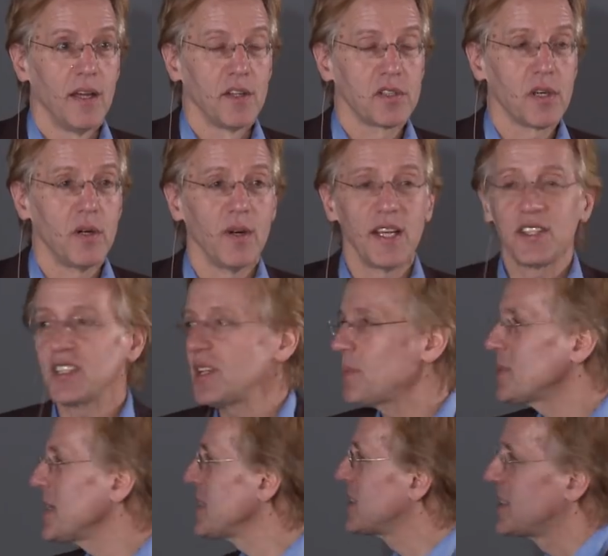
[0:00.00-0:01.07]
So in some
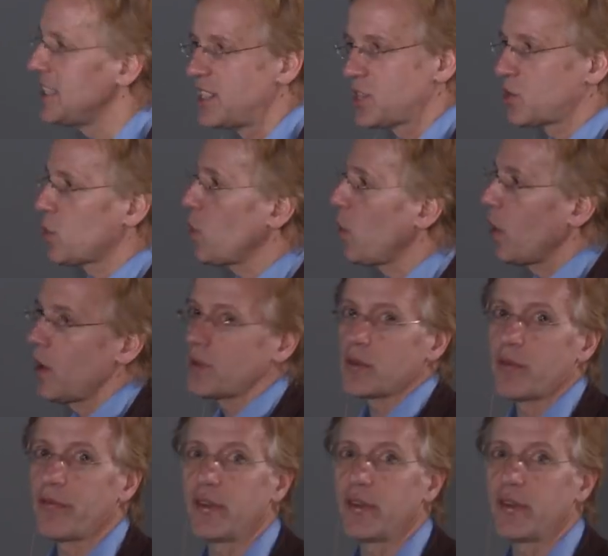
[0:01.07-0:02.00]
sense, these two laws of